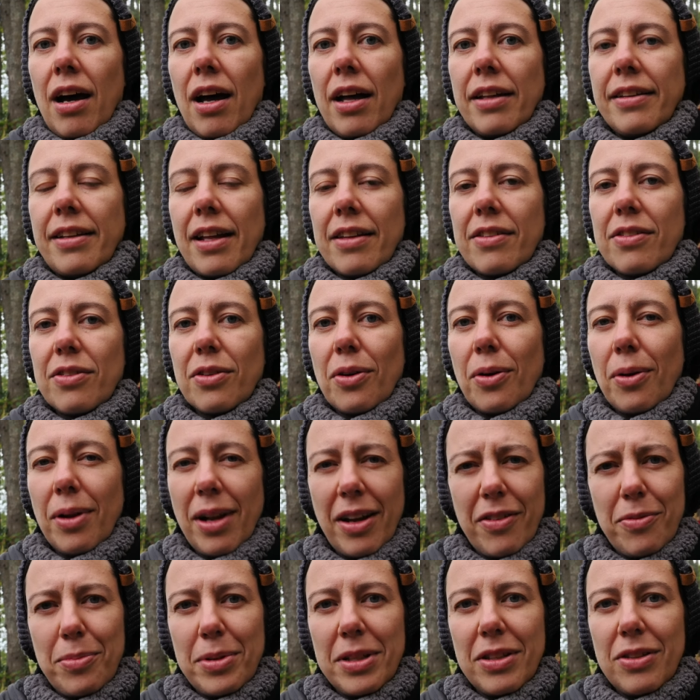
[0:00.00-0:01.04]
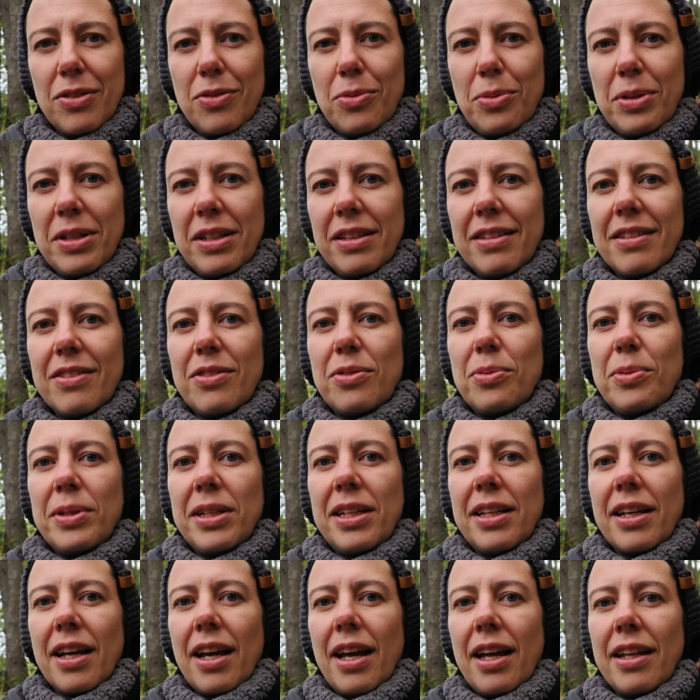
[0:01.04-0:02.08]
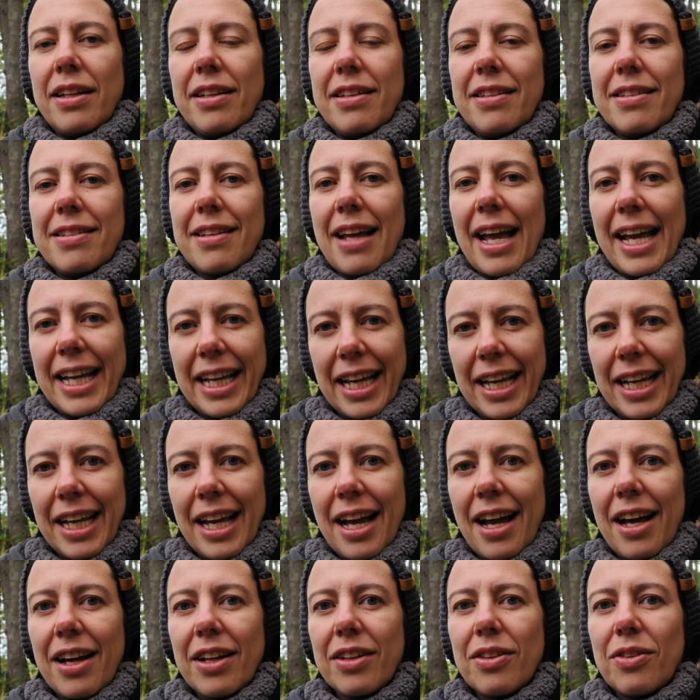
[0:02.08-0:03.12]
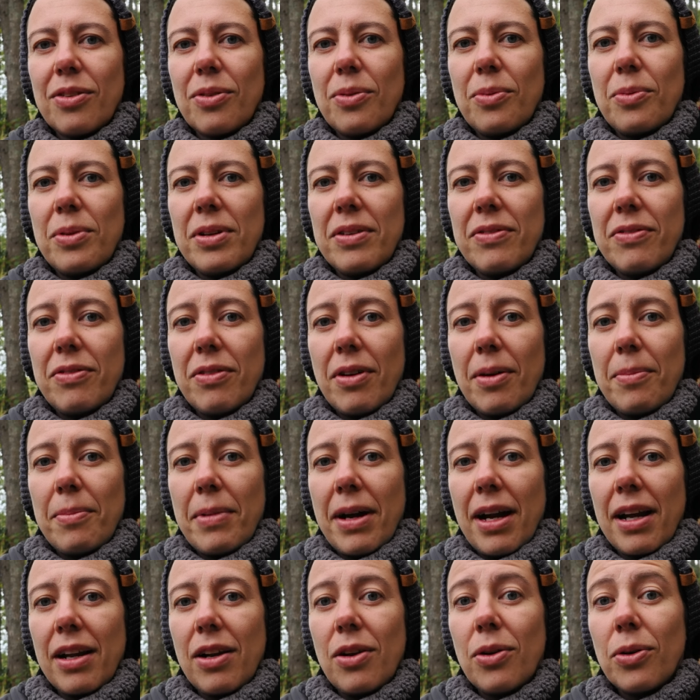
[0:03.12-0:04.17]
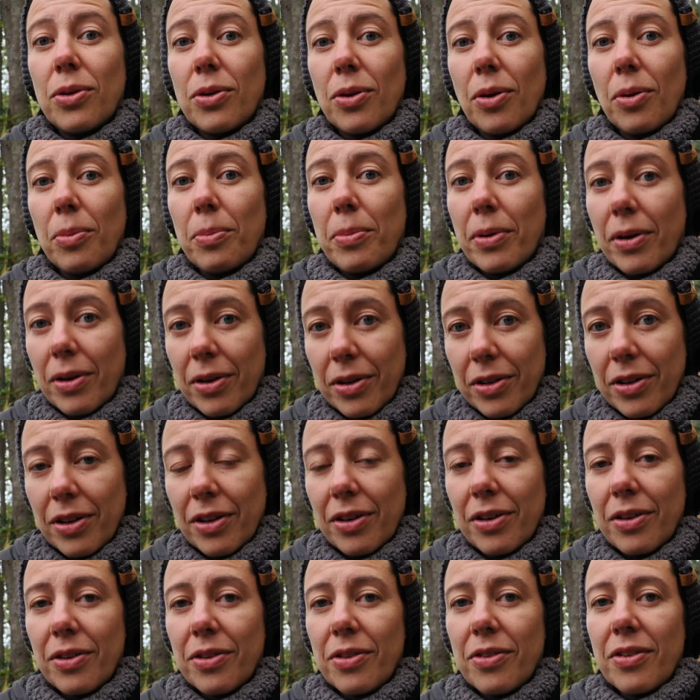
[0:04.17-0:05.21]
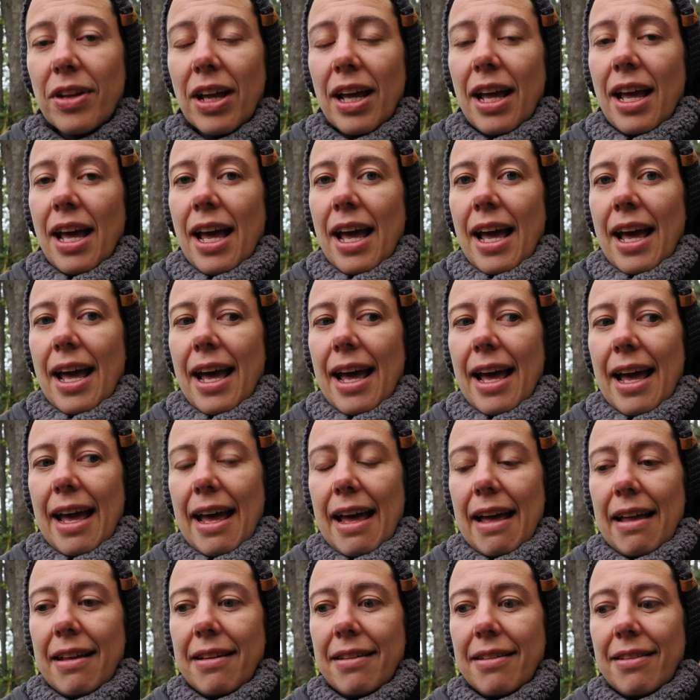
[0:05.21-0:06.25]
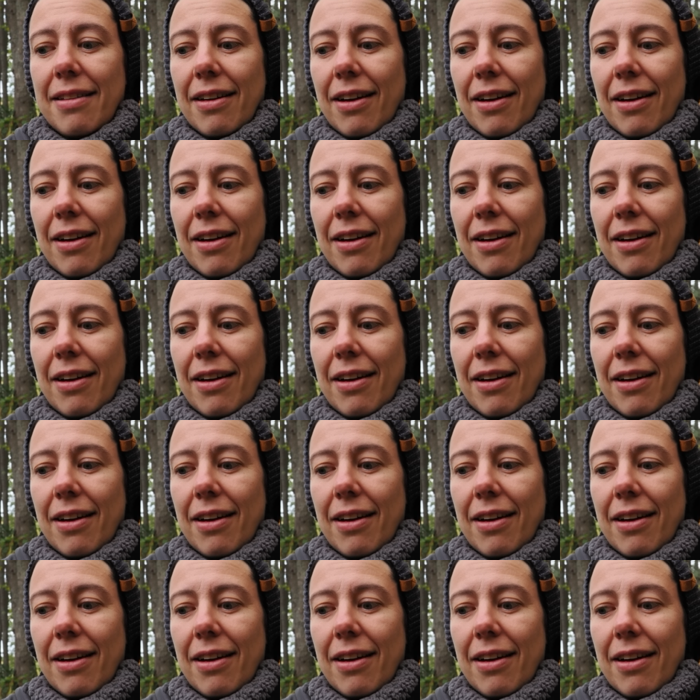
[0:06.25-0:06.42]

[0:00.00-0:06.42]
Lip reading: That's all I've been doing this weekend, is hanging out with my local birders. And